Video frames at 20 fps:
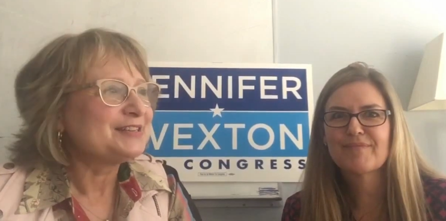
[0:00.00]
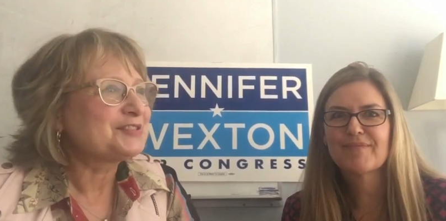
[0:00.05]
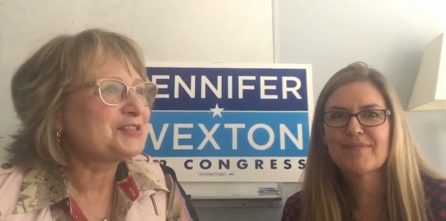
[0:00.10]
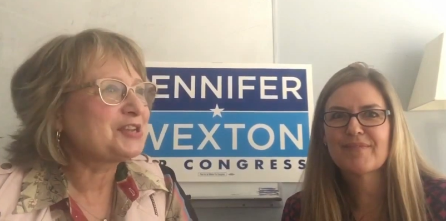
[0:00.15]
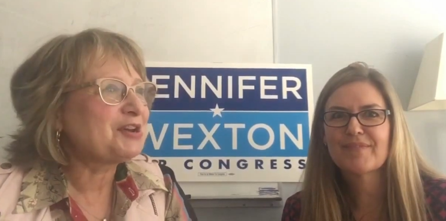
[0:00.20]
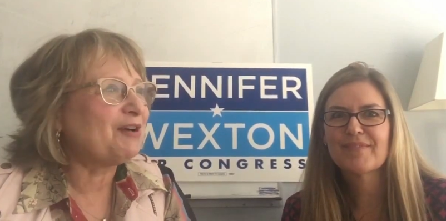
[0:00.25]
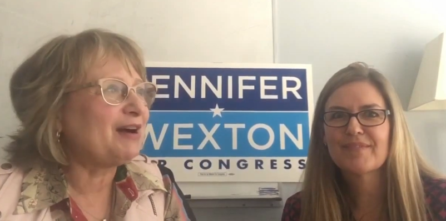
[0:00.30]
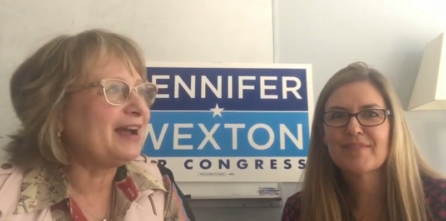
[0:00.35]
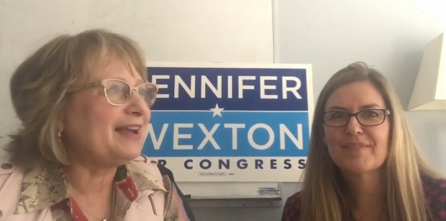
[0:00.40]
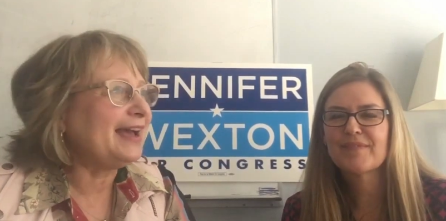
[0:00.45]

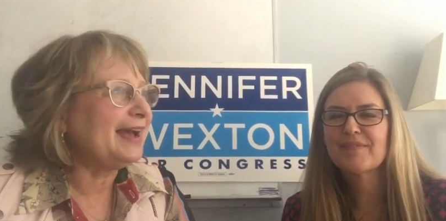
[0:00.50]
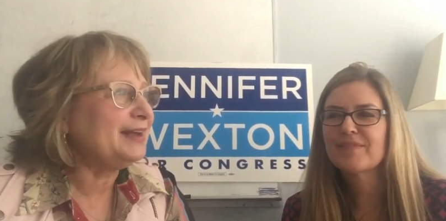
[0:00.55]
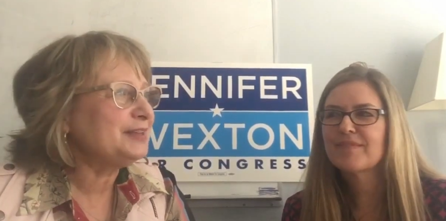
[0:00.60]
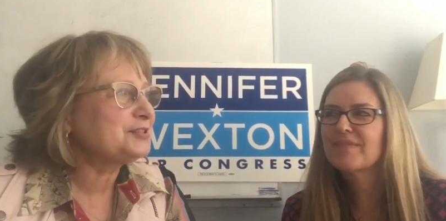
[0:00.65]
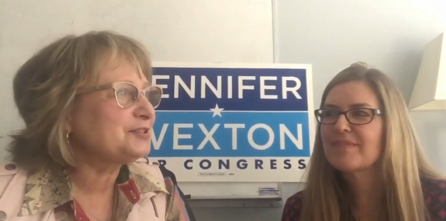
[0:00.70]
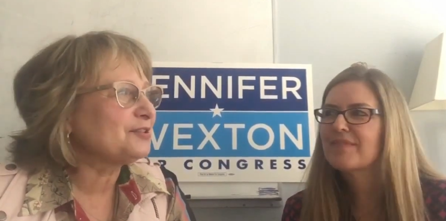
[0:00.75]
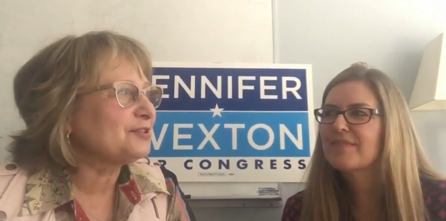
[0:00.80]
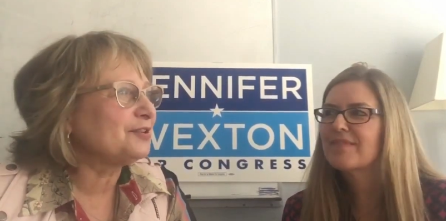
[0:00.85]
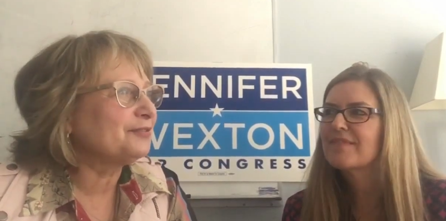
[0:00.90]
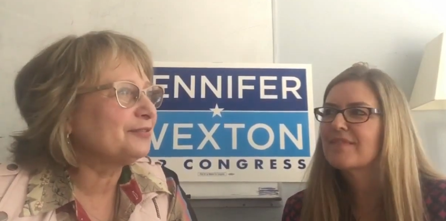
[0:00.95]
Speaker 1: So I
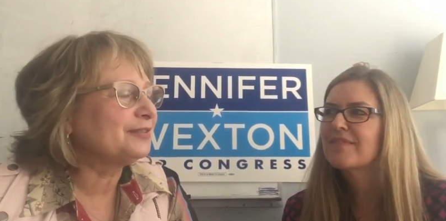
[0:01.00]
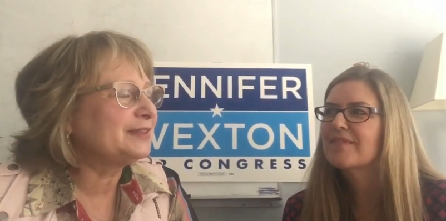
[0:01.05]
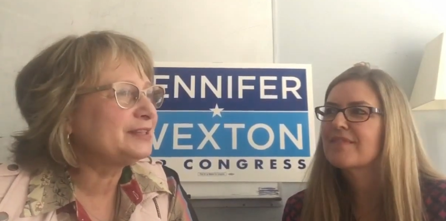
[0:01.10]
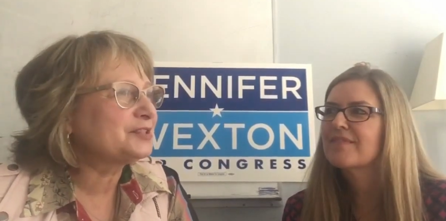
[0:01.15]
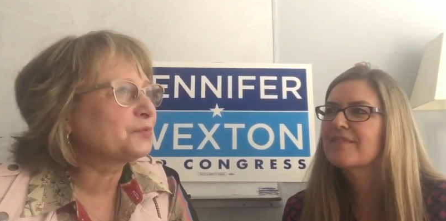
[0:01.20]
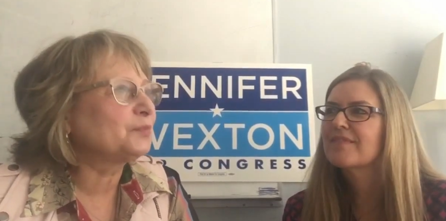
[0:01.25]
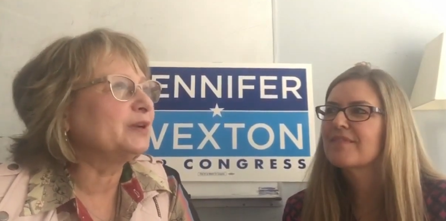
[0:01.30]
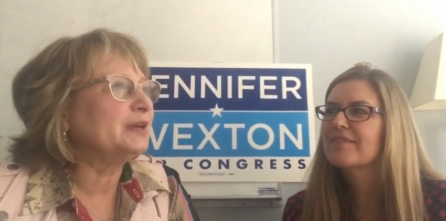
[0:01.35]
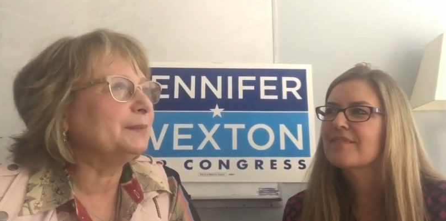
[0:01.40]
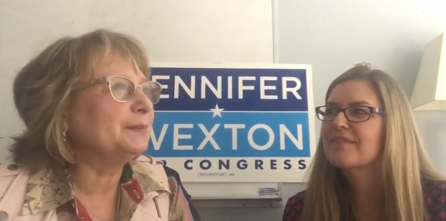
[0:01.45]
asked
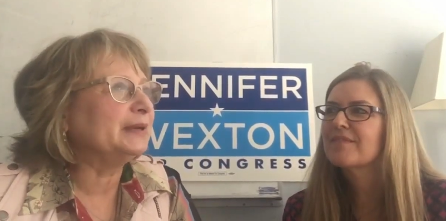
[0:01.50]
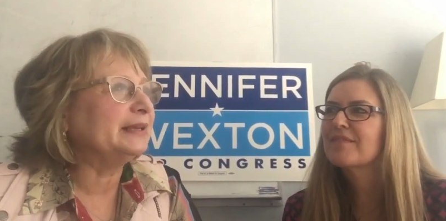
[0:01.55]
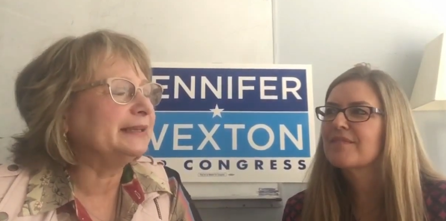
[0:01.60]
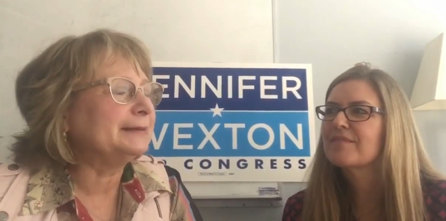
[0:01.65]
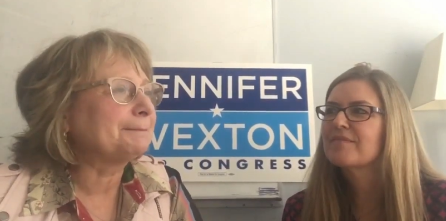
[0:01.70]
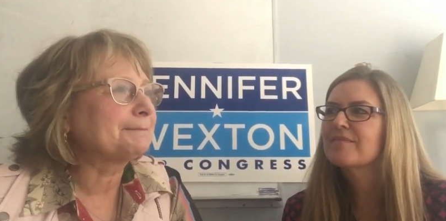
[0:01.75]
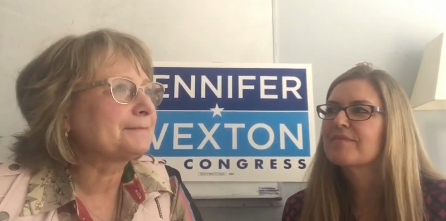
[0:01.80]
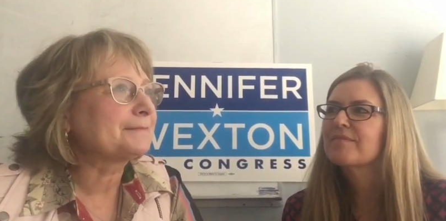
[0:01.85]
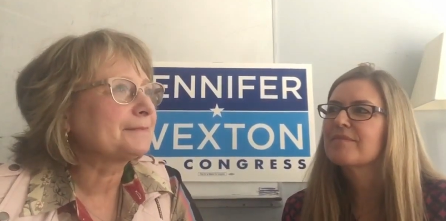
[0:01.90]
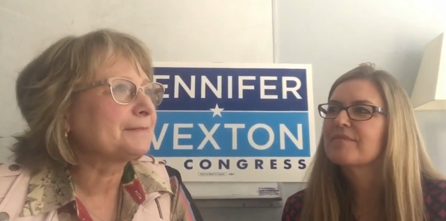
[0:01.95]
these women